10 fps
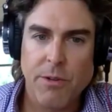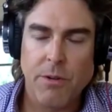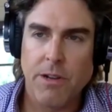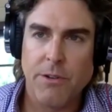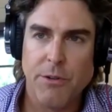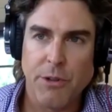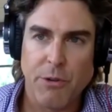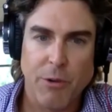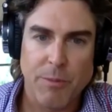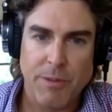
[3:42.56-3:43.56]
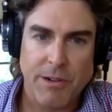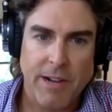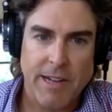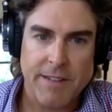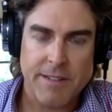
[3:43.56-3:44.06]
want to do the corporate
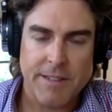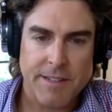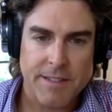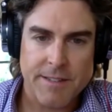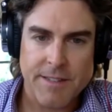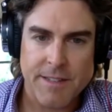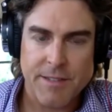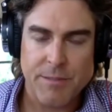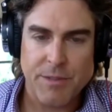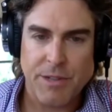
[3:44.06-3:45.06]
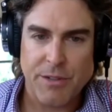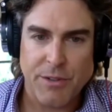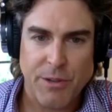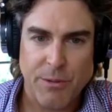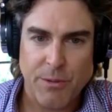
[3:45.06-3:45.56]
grind thing. That seems like a
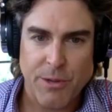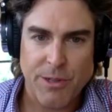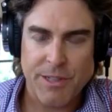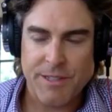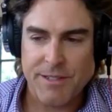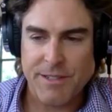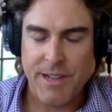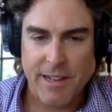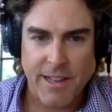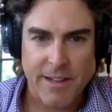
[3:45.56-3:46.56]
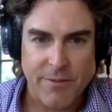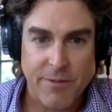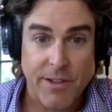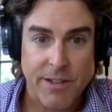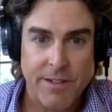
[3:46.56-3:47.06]
ton of work and not a lot of
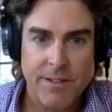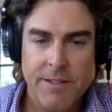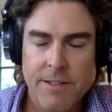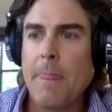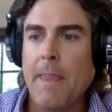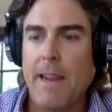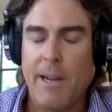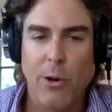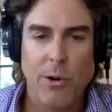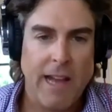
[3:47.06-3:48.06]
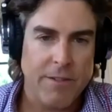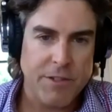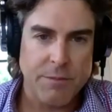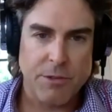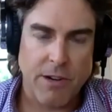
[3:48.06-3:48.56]
fun. And I don't have
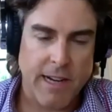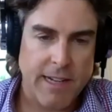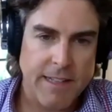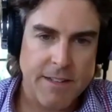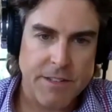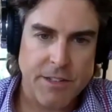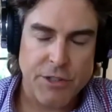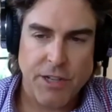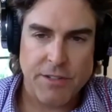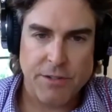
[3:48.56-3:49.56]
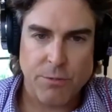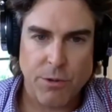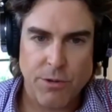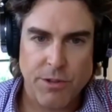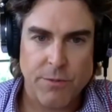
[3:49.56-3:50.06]
some great idea that's going to change the
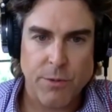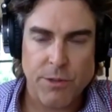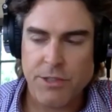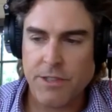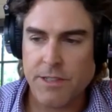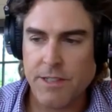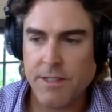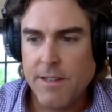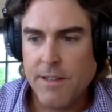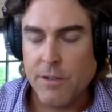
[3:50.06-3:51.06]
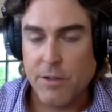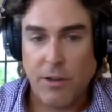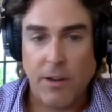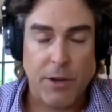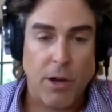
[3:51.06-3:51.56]
world, unfortunately. So I
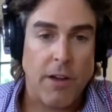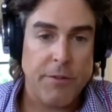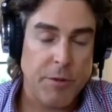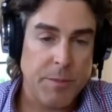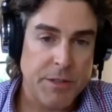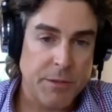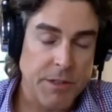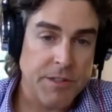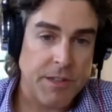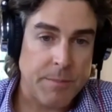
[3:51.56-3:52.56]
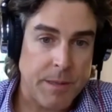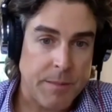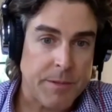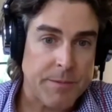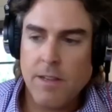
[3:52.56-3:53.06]
started having coffee with a bunch of real estate
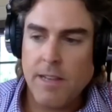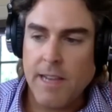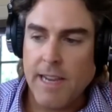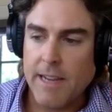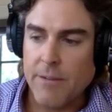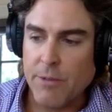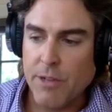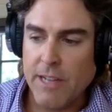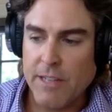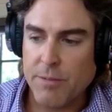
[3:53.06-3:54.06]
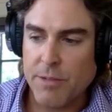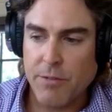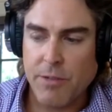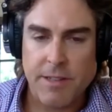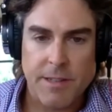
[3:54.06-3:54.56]
people and realized pretty
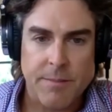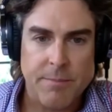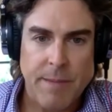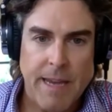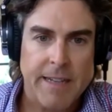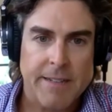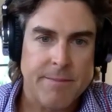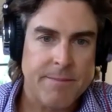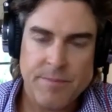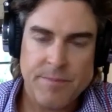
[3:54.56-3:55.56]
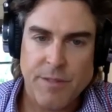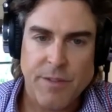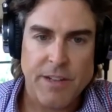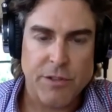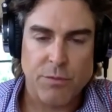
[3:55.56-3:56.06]
quickly, man, if
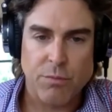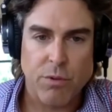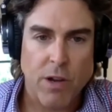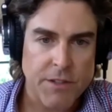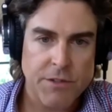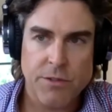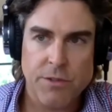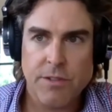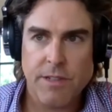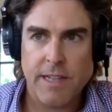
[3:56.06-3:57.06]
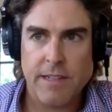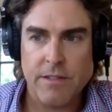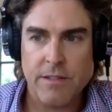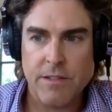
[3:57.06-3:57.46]
I just hustle and